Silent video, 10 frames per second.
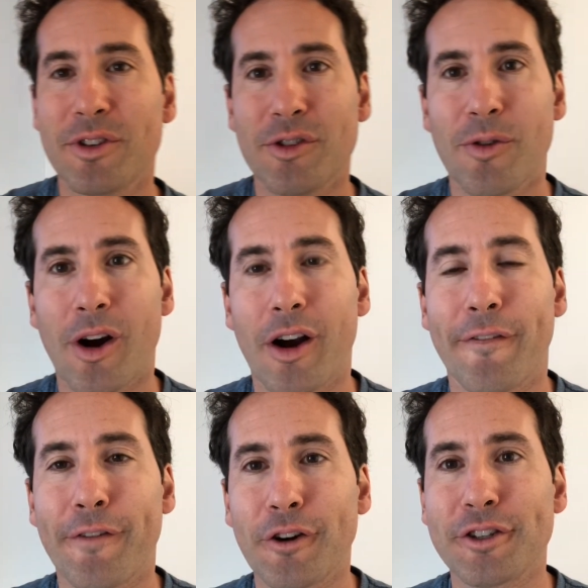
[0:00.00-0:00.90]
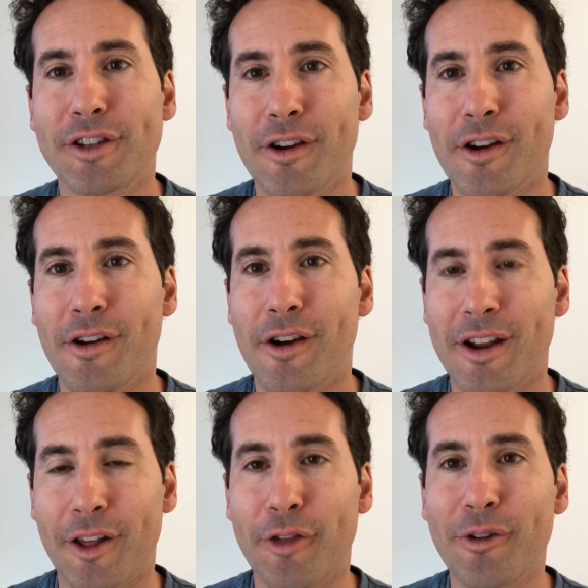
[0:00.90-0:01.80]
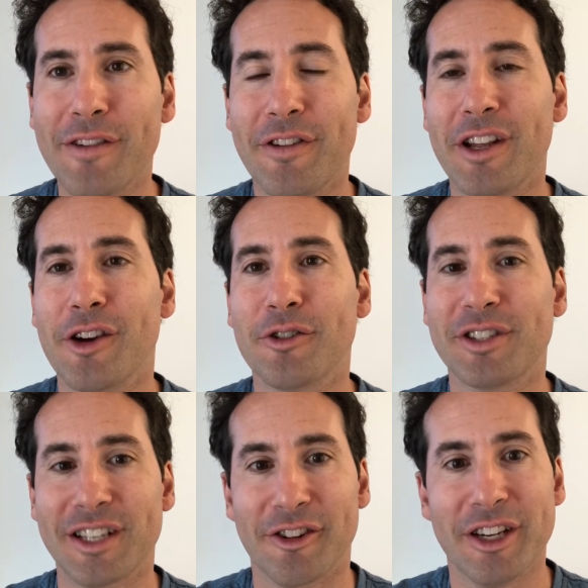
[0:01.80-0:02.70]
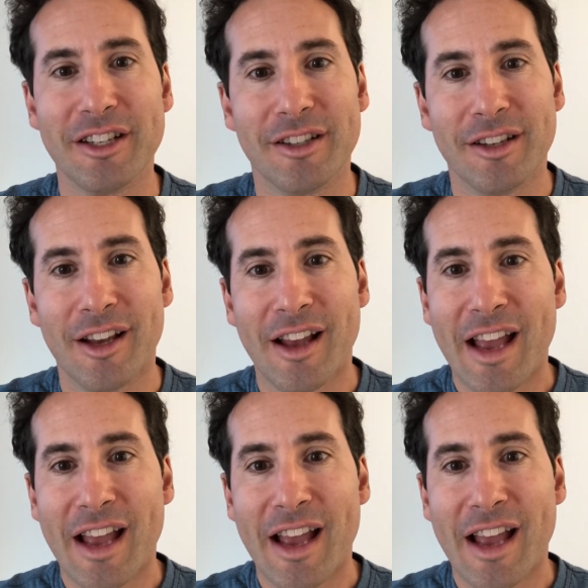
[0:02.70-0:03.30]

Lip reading: to our first in a 3-video series.